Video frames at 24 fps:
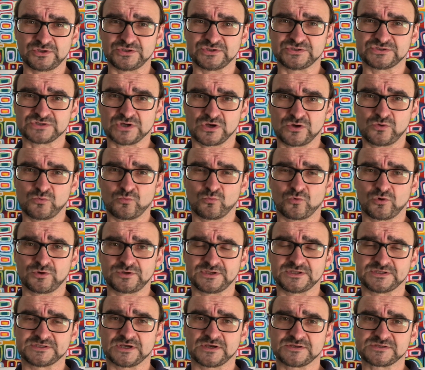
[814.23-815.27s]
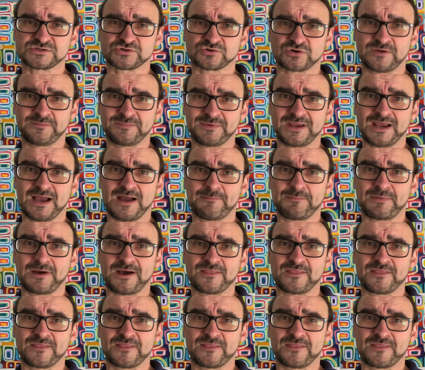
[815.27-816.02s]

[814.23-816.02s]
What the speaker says: You don't want your dose creeping up,